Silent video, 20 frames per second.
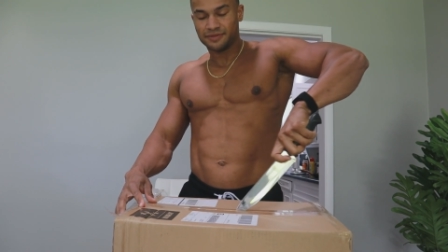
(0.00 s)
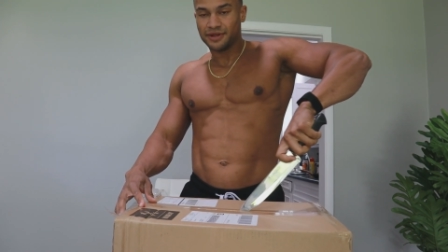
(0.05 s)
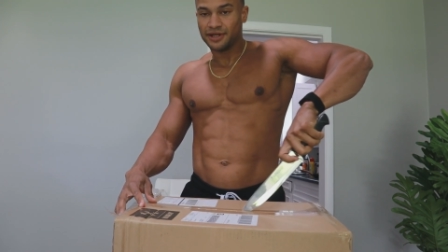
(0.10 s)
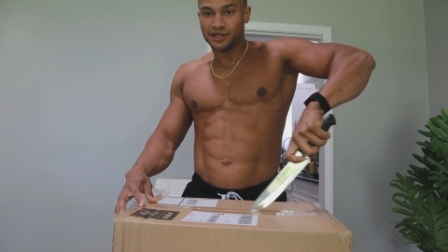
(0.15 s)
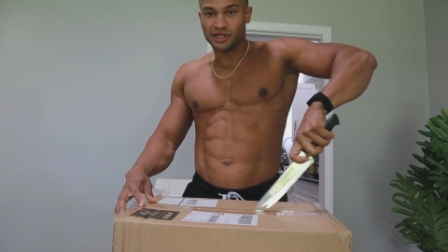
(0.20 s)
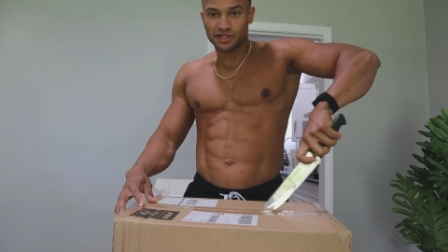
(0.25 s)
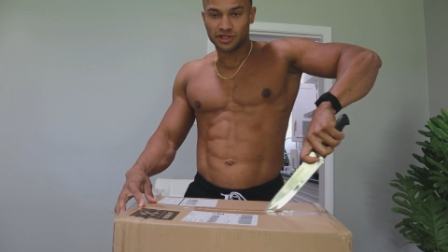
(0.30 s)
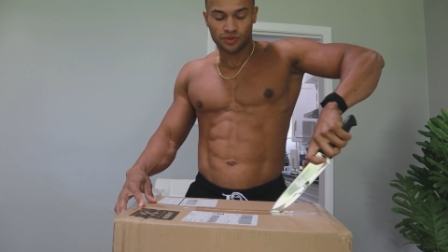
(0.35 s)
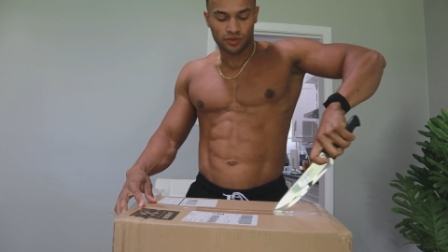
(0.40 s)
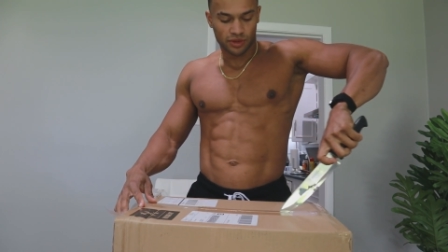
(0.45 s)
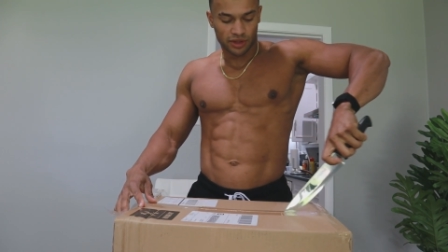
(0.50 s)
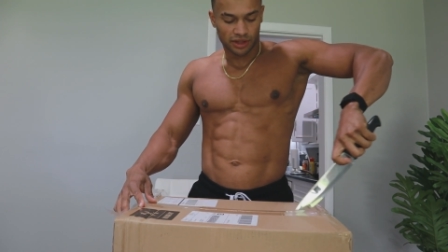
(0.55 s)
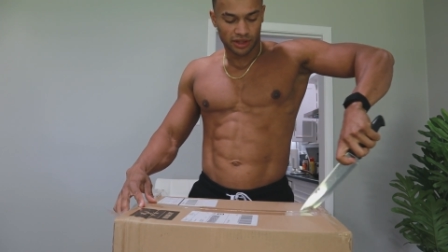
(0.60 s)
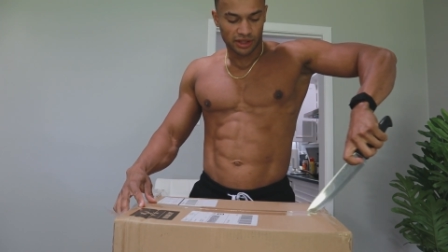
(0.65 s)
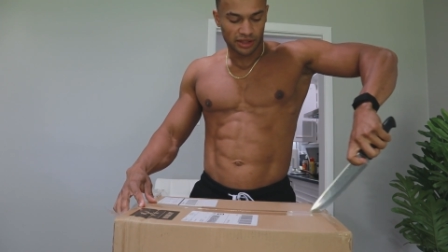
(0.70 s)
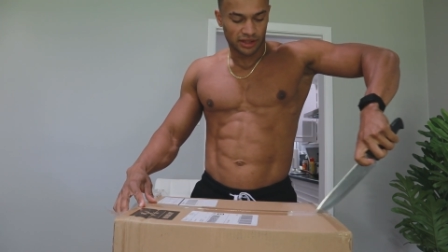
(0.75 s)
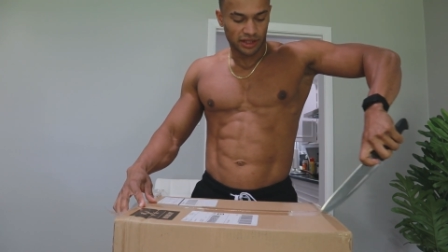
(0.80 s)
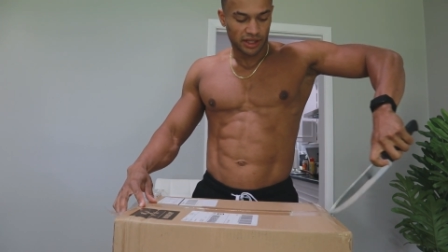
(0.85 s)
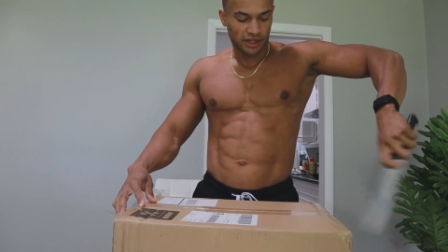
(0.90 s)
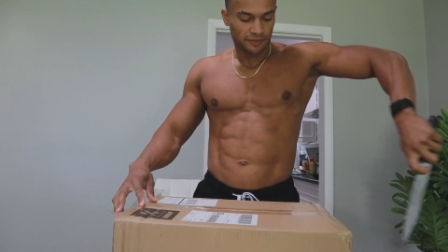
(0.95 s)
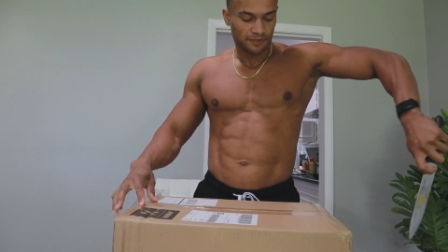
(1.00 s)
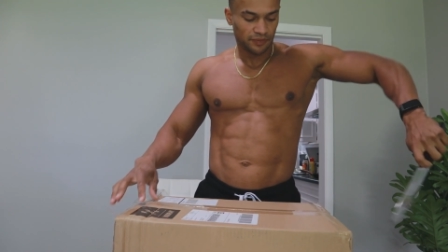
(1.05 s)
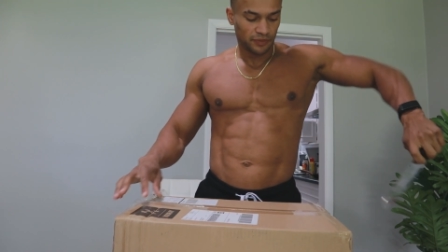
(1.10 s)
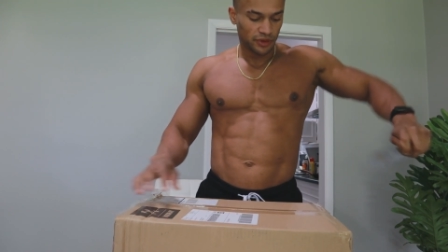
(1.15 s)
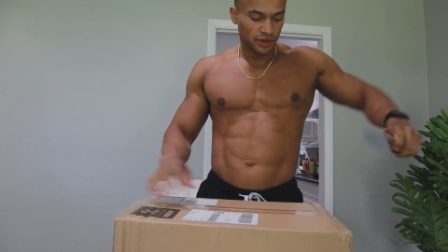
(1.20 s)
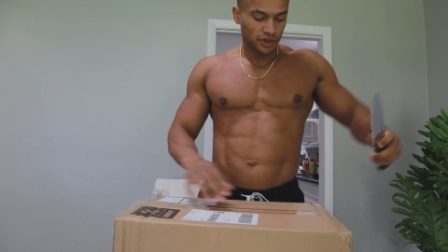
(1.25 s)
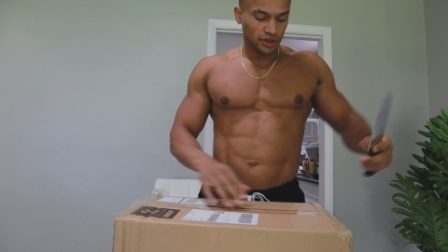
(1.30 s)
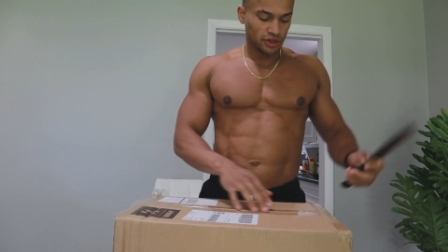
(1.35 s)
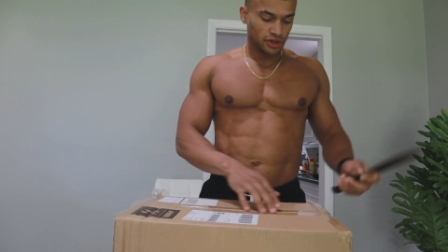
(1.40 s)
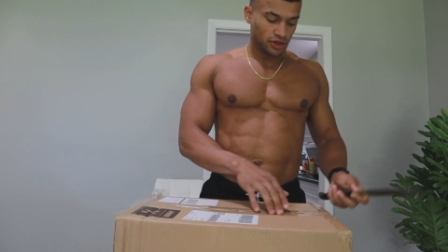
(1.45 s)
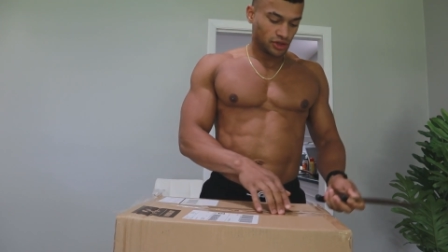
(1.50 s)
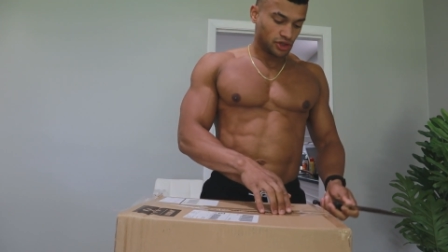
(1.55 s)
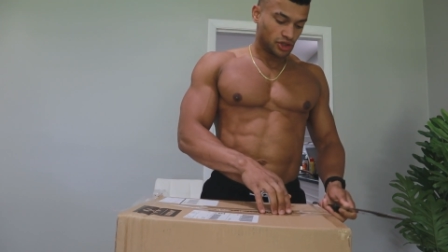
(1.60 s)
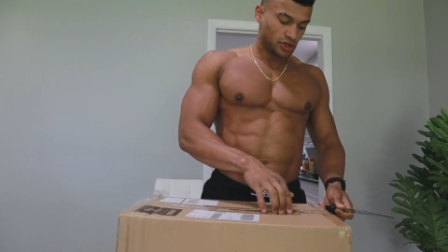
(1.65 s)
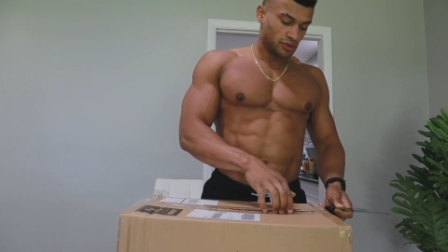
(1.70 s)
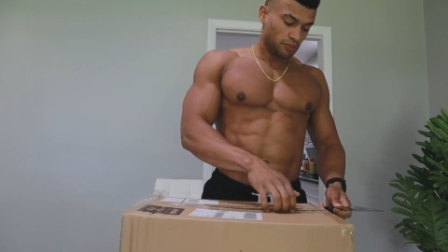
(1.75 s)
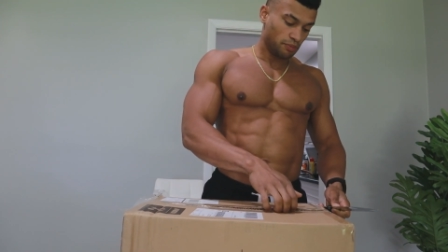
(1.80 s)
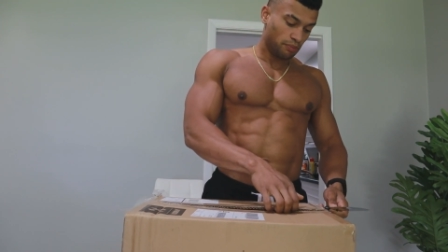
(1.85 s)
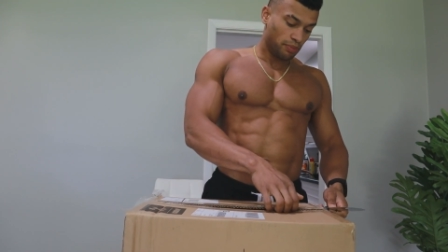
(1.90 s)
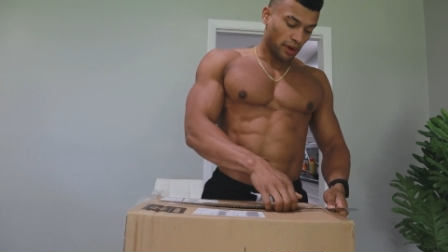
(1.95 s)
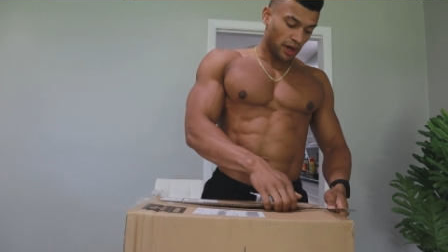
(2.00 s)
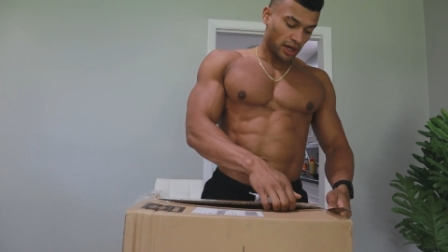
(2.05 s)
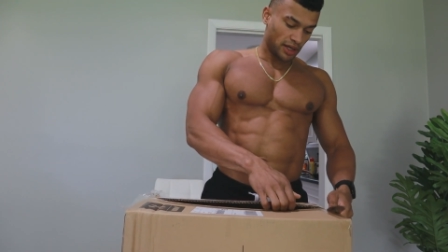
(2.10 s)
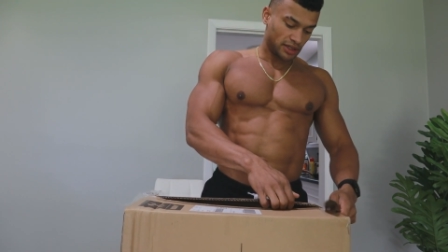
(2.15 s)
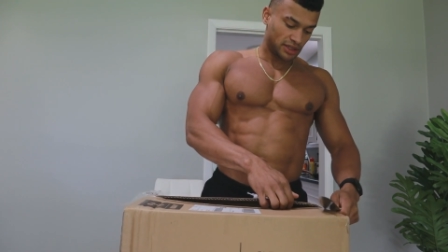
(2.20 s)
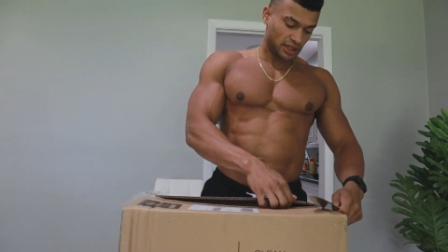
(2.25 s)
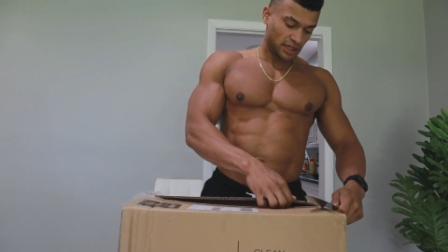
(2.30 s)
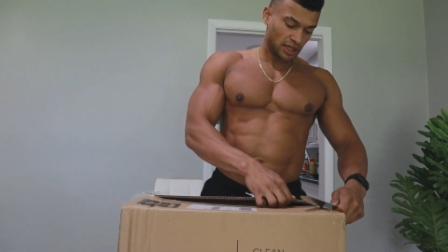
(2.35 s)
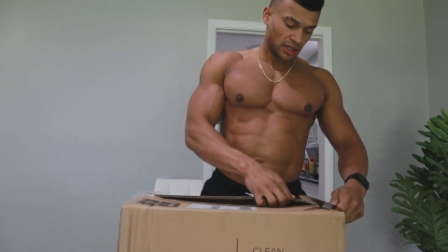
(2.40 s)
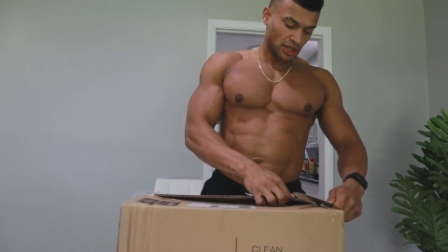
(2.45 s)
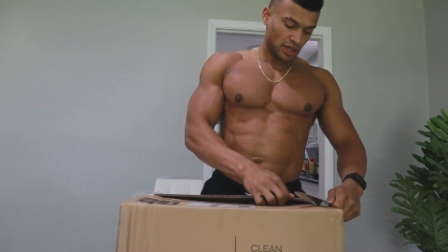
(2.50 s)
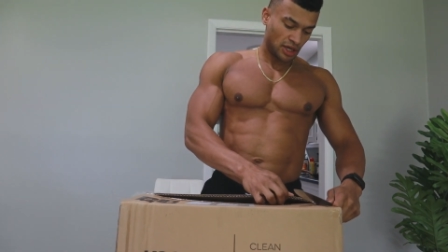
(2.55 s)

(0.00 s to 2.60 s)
It doesn't work like that. But